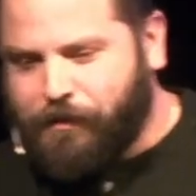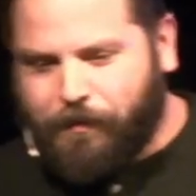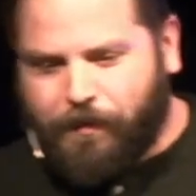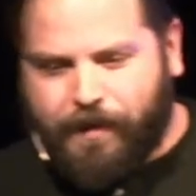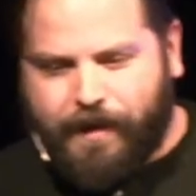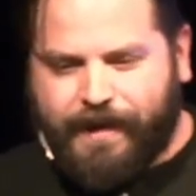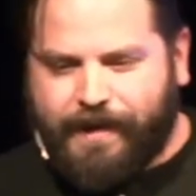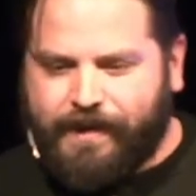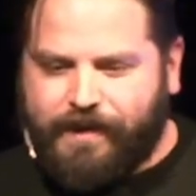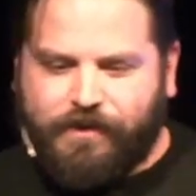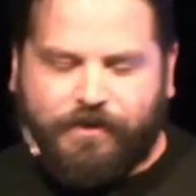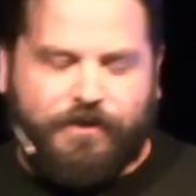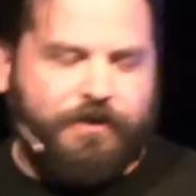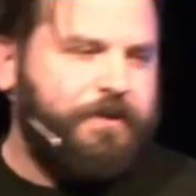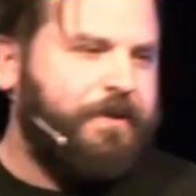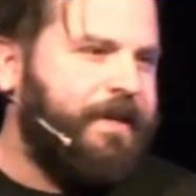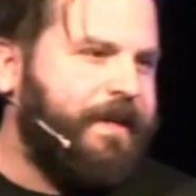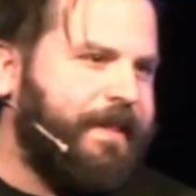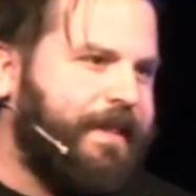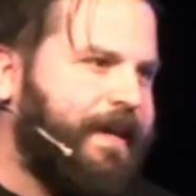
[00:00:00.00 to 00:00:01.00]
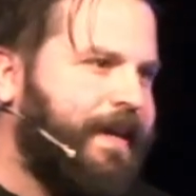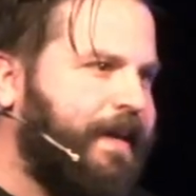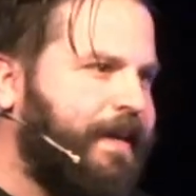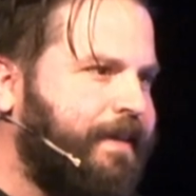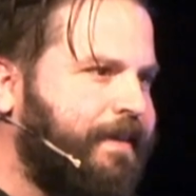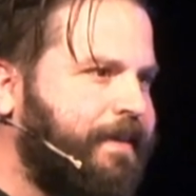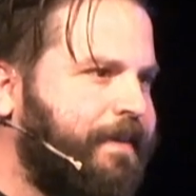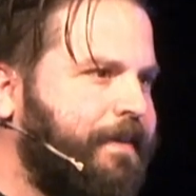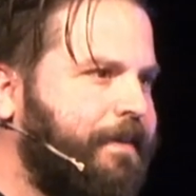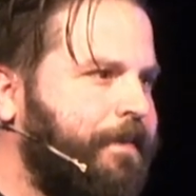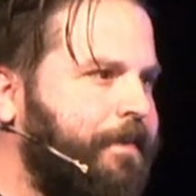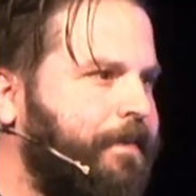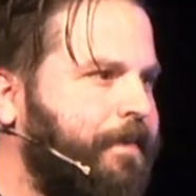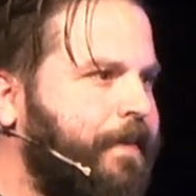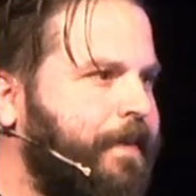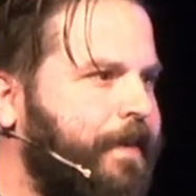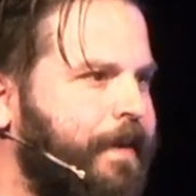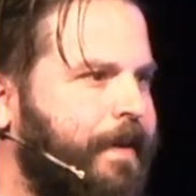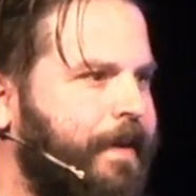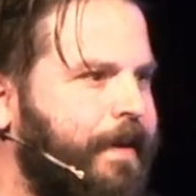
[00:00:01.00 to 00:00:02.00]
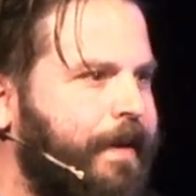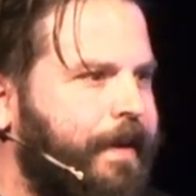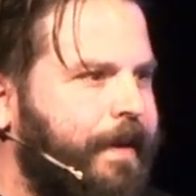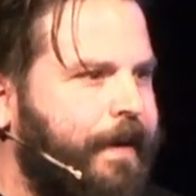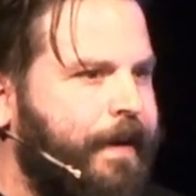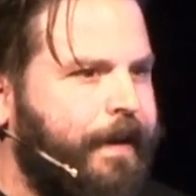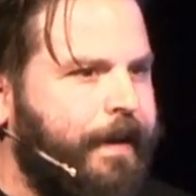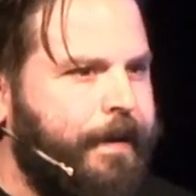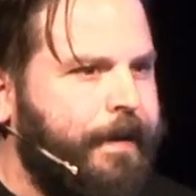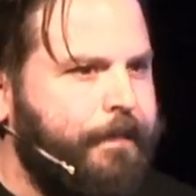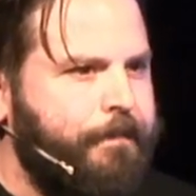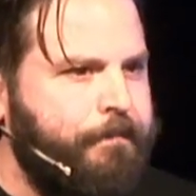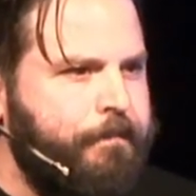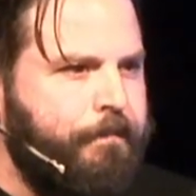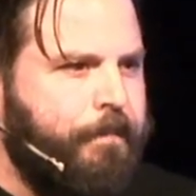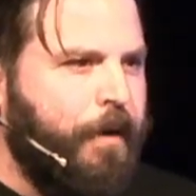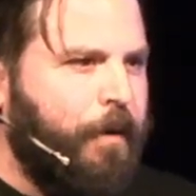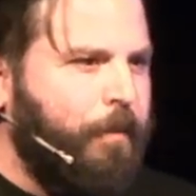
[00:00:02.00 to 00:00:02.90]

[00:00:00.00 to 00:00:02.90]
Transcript: enjoyed doing that. Um,